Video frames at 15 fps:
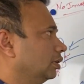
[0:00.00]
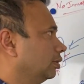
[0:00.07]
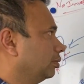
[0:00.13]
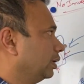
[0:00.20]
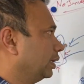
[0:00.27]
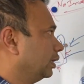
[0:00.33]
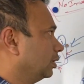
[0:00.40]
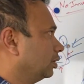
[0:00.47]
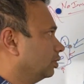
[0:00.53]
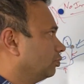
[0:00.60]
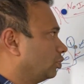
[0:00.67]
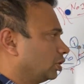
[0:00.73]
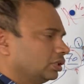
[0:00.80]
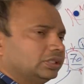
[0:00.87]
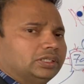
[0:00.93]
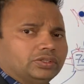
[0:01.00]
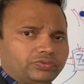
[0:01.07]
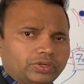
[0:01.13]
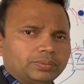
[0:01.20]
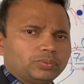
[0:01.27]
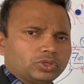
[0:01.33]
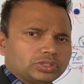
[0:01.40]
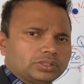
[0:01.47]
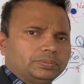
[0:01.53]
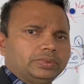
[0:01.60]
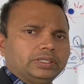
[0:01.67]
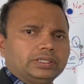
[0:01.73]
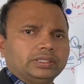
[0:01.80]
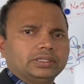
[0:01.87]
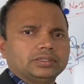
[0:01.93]
and what are the different
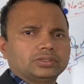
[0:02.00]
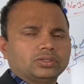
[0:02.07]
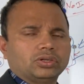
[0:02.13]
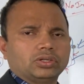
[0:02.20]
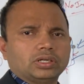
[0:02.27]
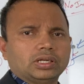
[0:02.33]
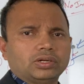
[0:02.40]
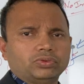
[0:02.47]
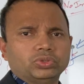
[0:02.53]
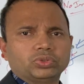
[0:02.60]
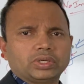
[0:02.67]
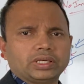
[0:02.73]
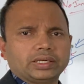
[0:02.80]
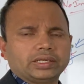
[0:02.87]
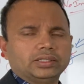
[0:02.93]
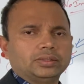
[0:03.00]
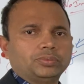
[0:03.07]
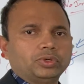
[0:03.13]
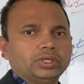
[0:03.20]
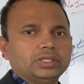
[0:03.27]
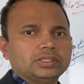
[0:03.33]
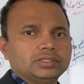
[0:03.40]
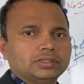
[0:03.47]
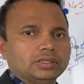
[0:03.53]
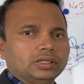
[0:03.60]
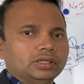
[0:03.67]
possibilities or how you can get the points.